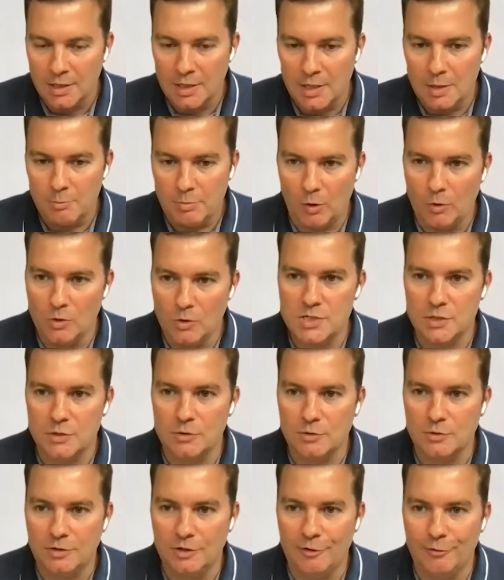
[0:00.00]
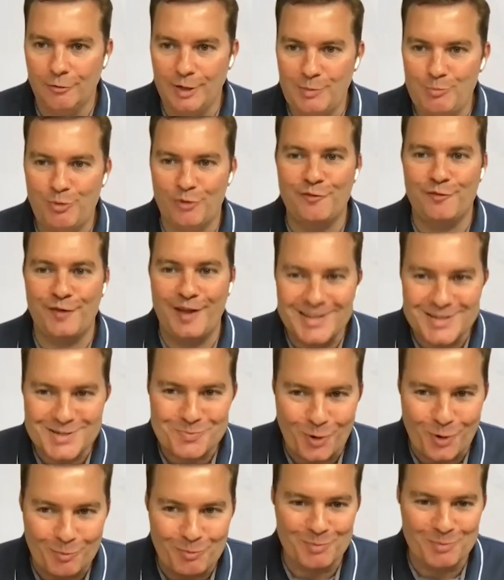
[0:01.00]
but also, it prevents
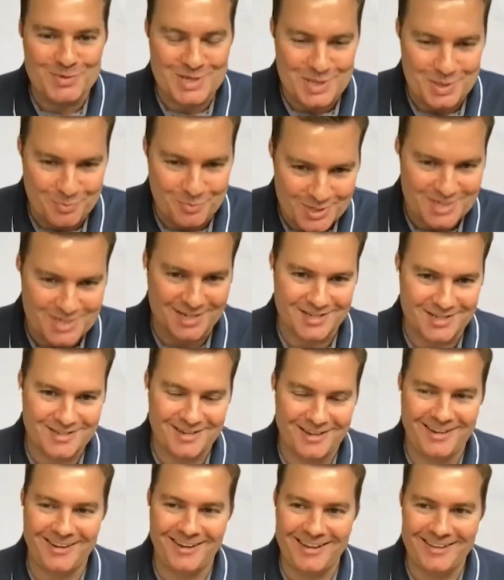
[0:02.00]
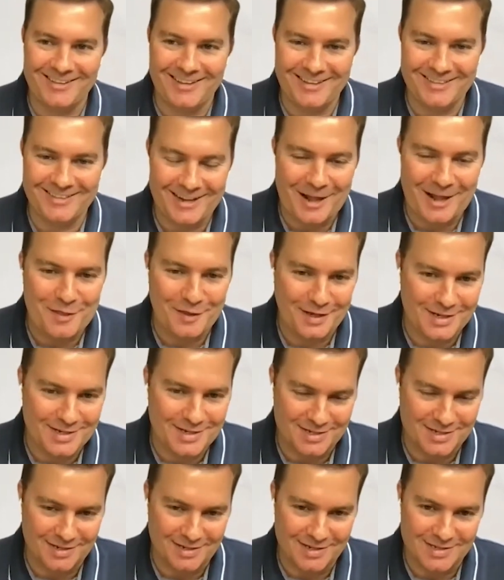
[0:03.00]
problems in the business. And that, I think, is
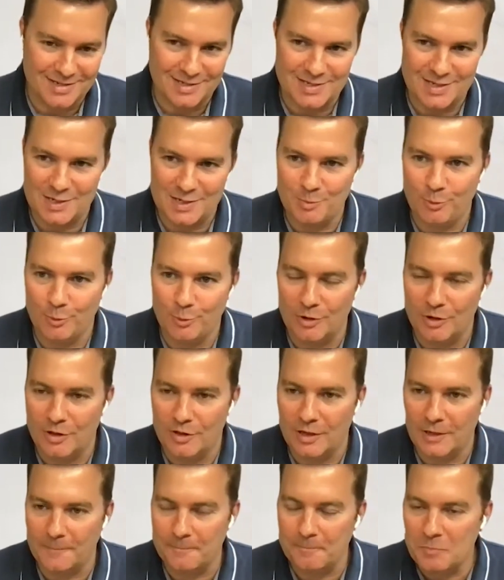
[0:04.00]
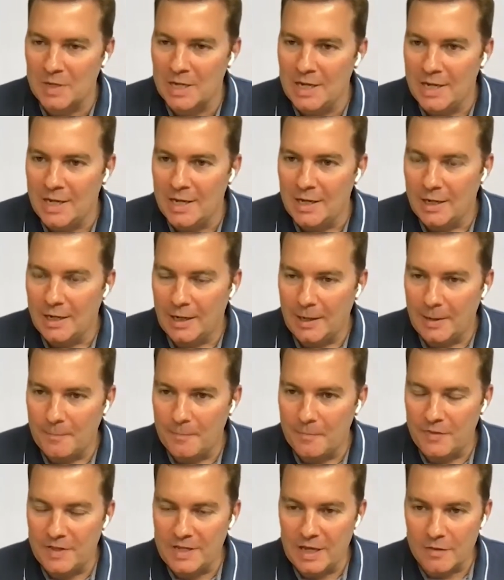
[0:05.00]
an important thing.
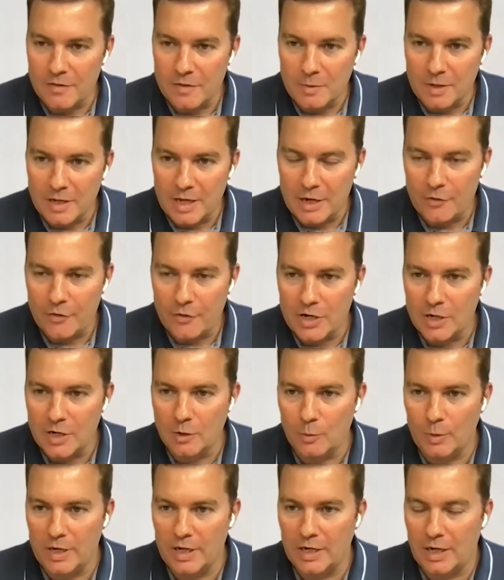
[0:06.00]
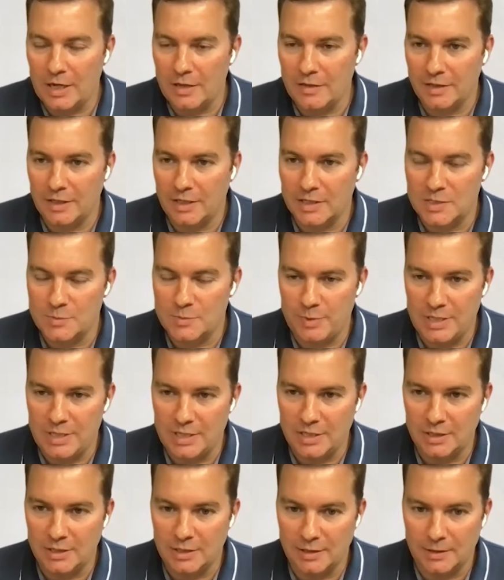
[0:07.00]
The other area where I think it's
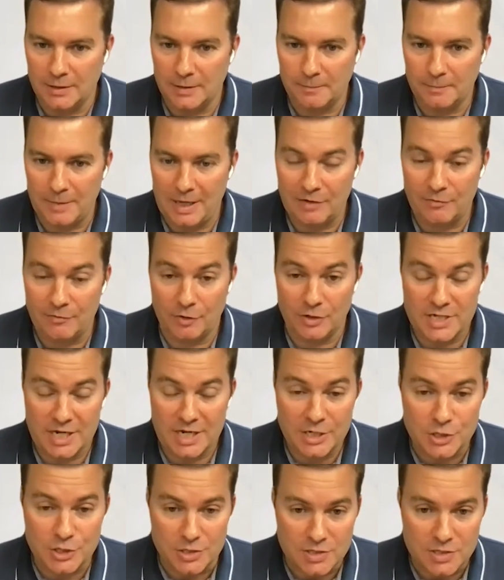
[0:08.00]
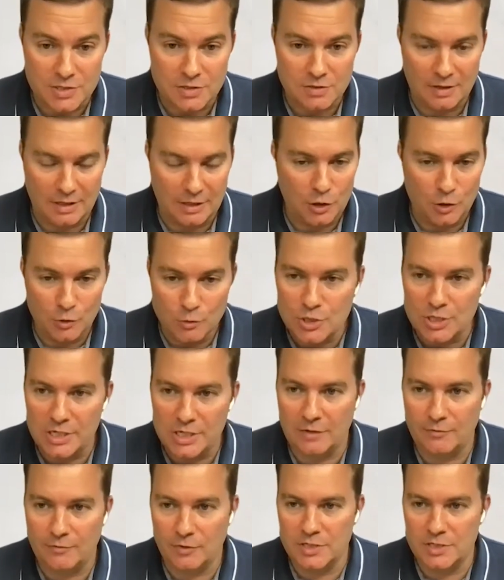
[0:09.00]
been advantageous, like hugely
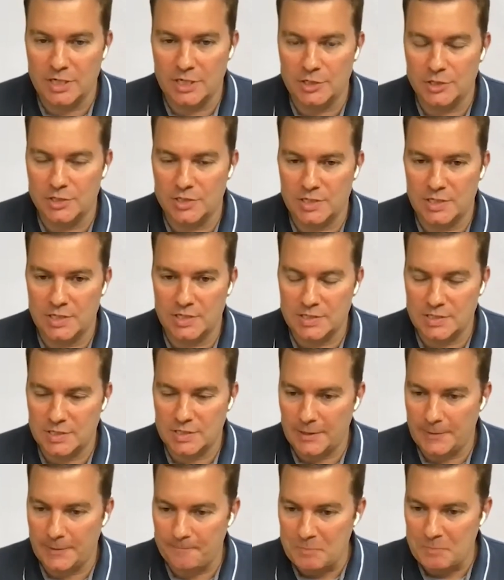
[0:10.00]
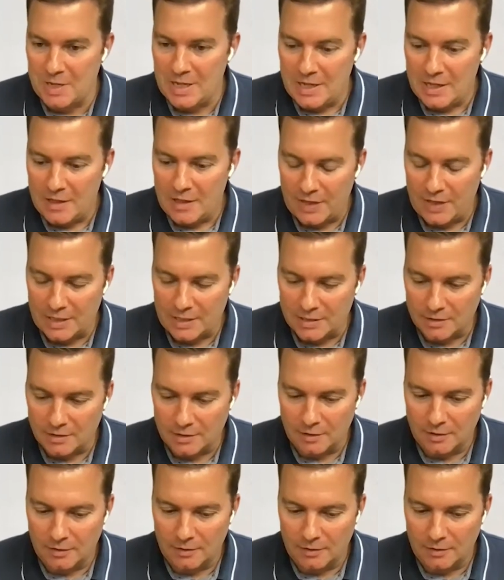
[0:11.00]
advantageous, is that